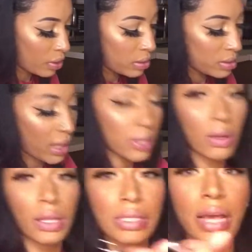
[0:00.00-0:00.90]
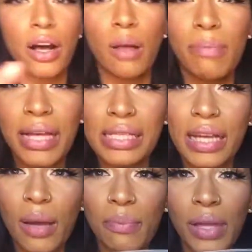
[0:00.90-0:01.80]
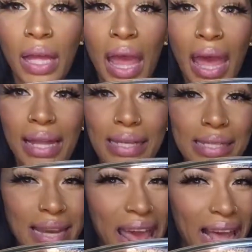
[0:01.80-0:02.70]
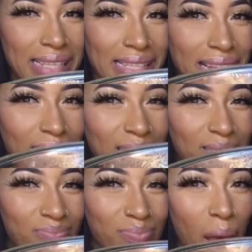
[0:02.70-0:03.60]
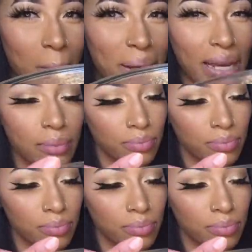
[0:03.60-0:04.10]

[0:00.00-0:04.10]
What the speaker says: So that's what it looks like all mixed up. It looks nasty, but it